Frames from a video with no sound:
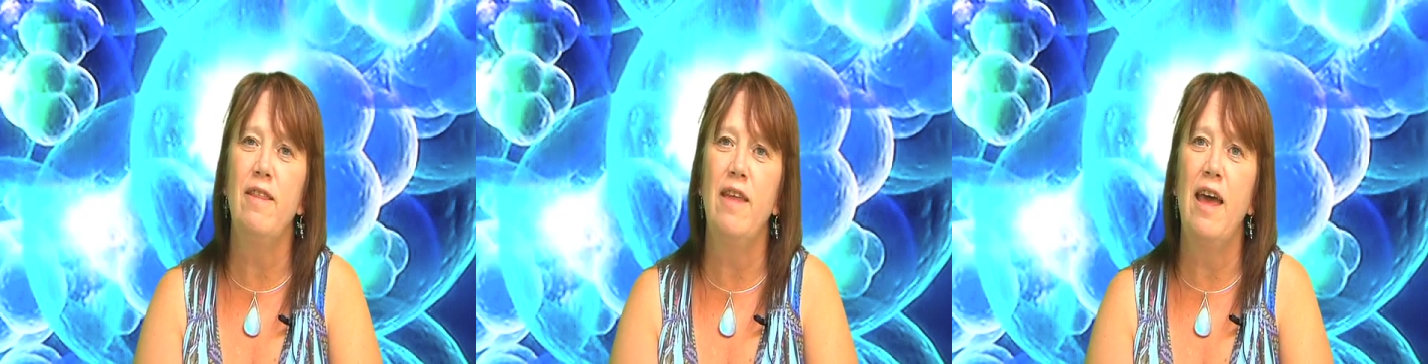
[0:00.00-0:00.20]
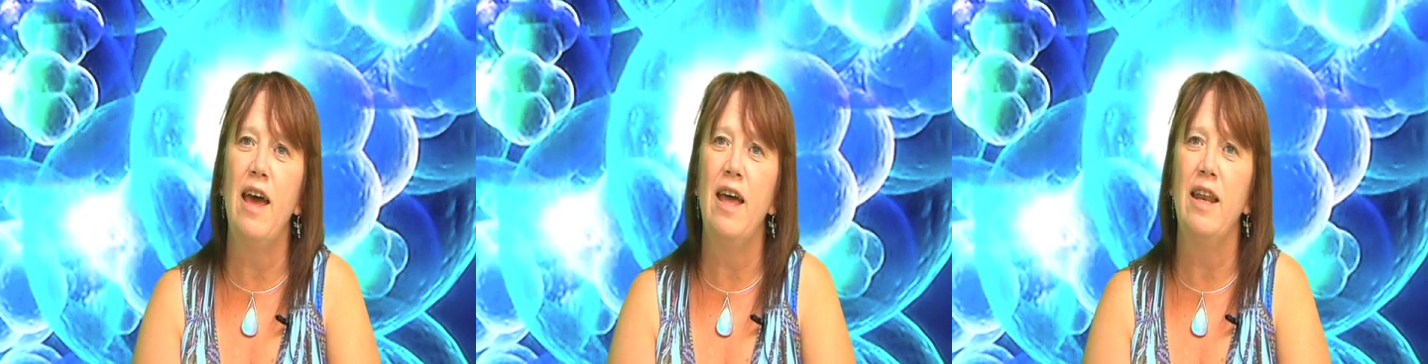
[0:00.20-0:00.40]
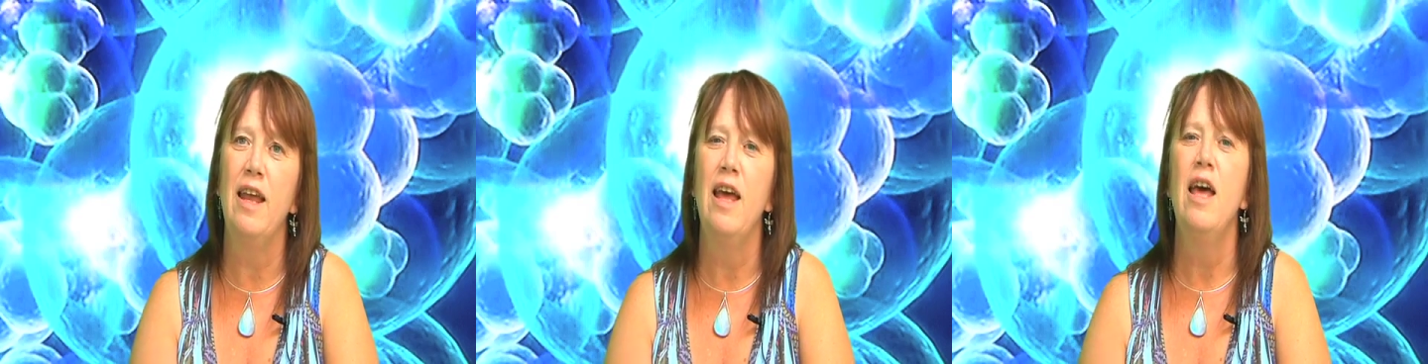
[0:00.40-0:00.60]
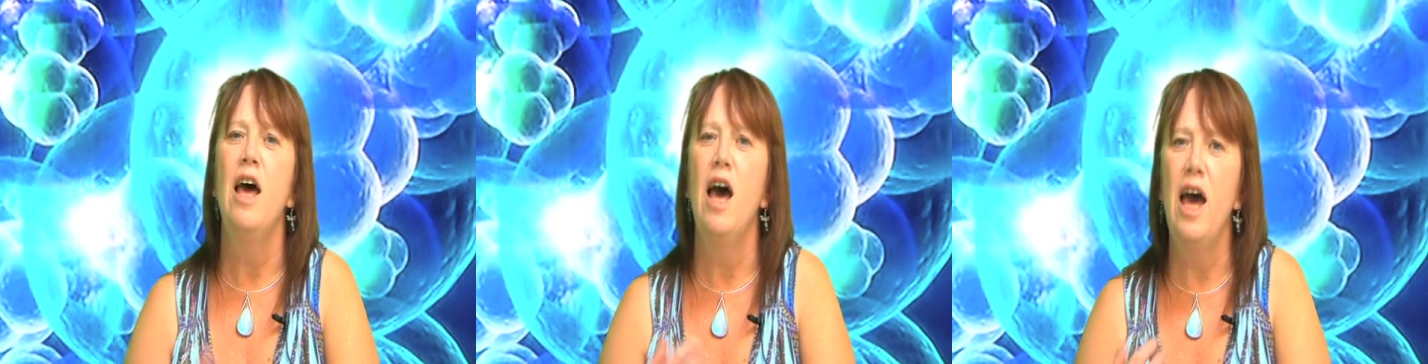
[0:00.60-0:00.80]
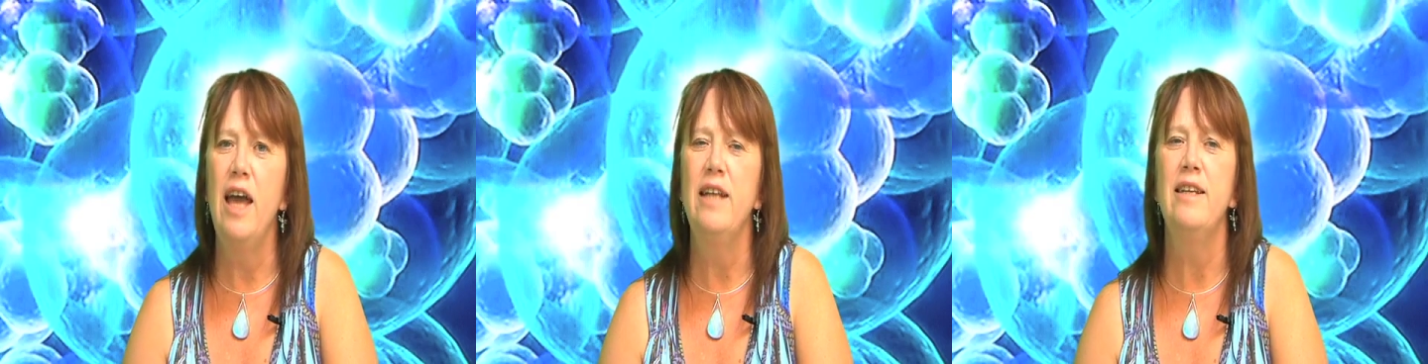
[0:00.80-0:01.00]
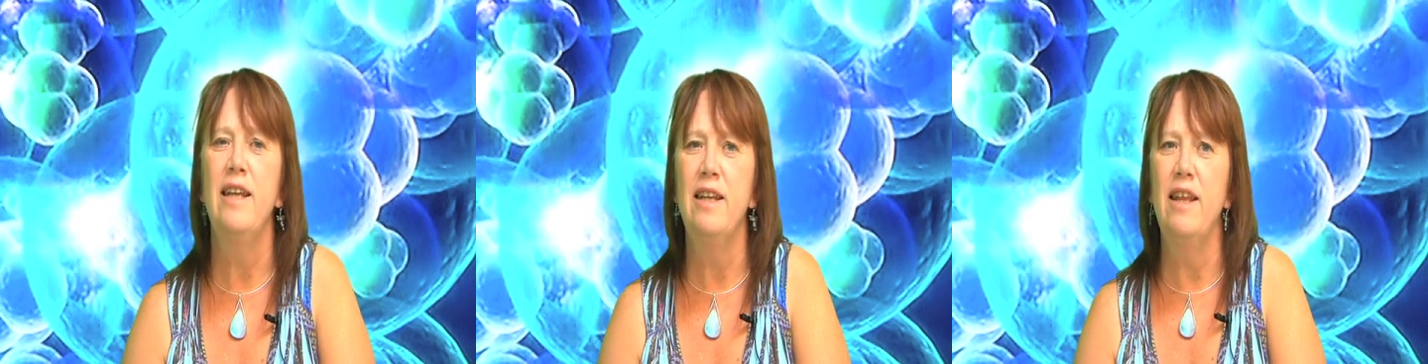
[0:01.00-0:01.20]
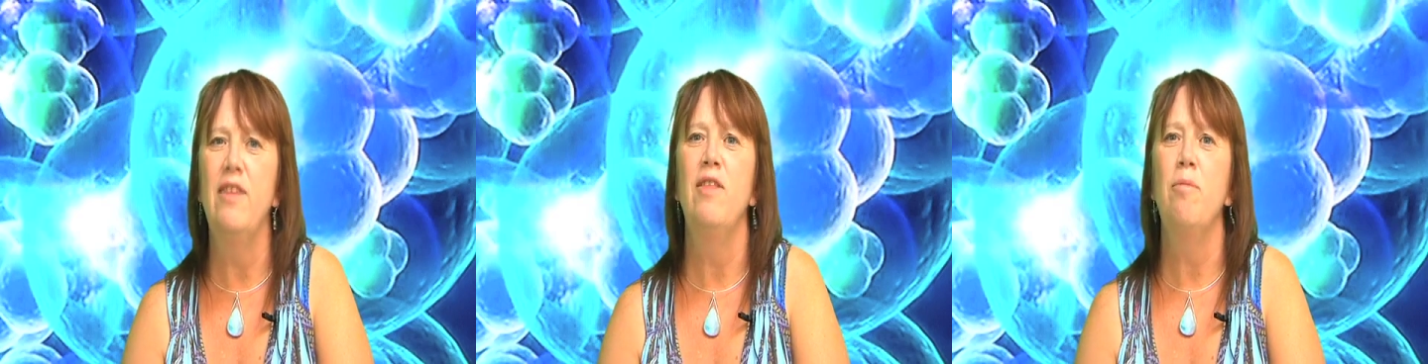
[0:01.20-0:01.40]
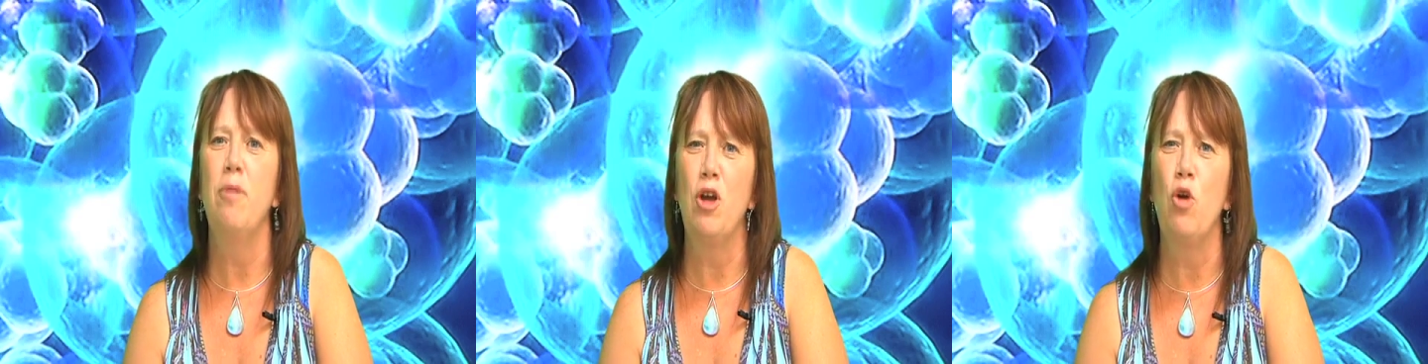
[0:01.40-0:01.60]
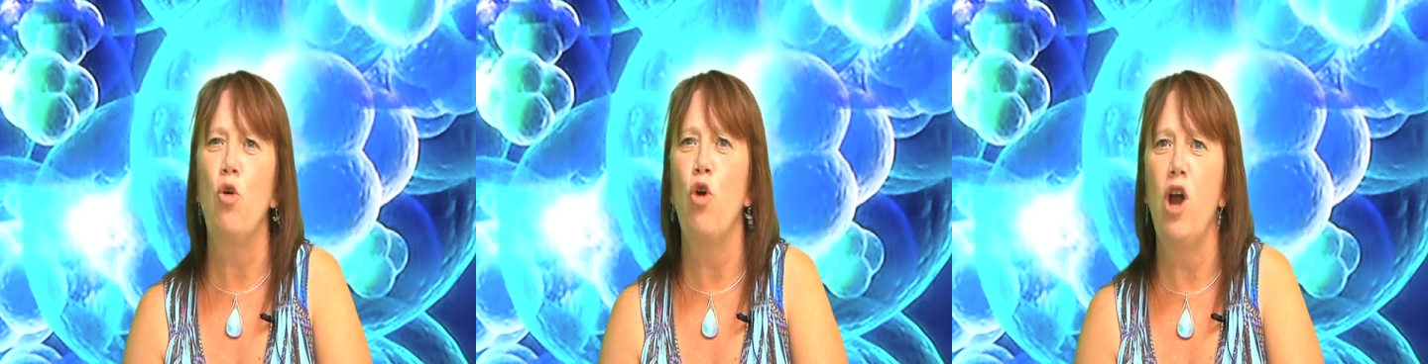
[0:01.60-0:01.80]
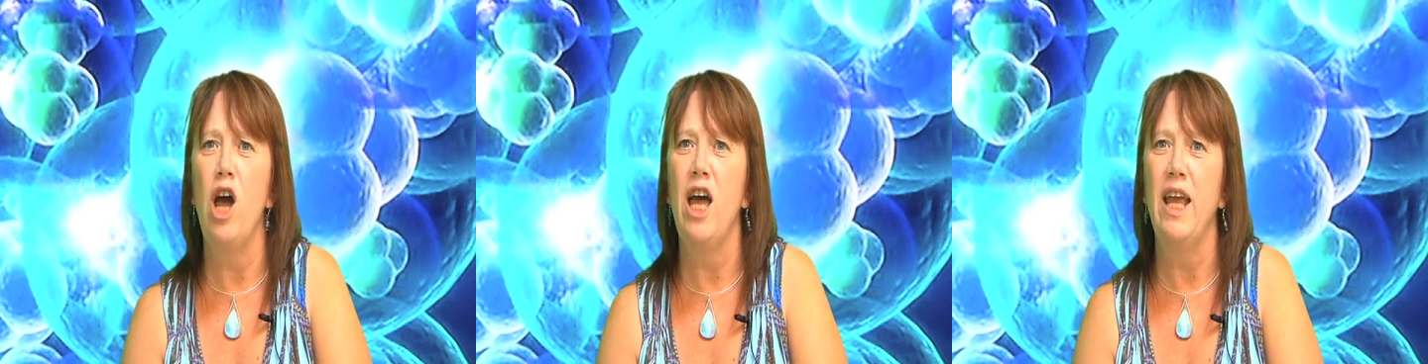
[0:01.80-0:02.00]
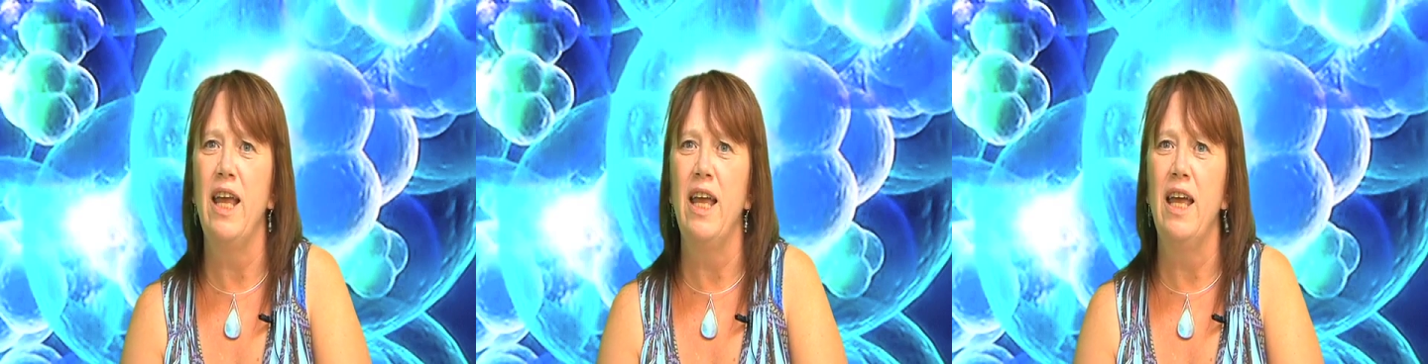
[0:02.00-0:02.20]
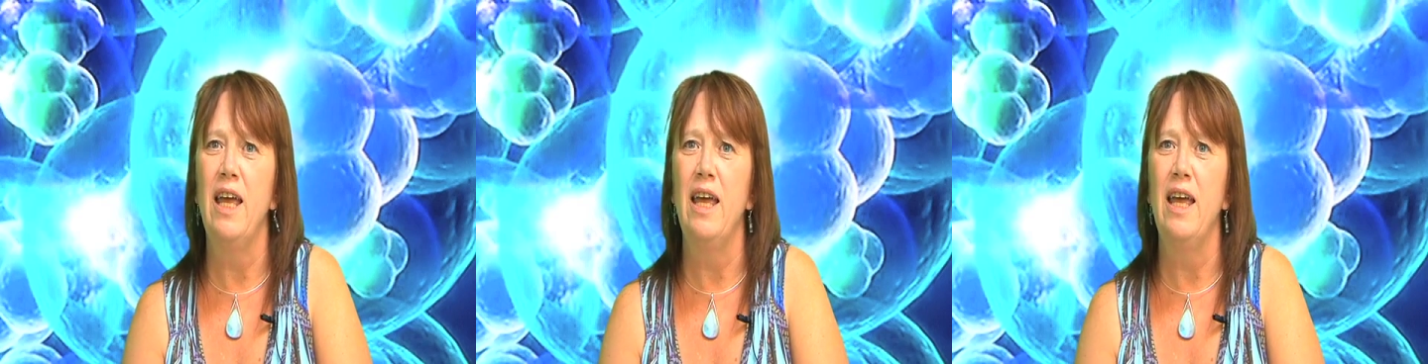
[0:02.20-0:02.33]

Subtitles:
that, I'd done nothing but cry.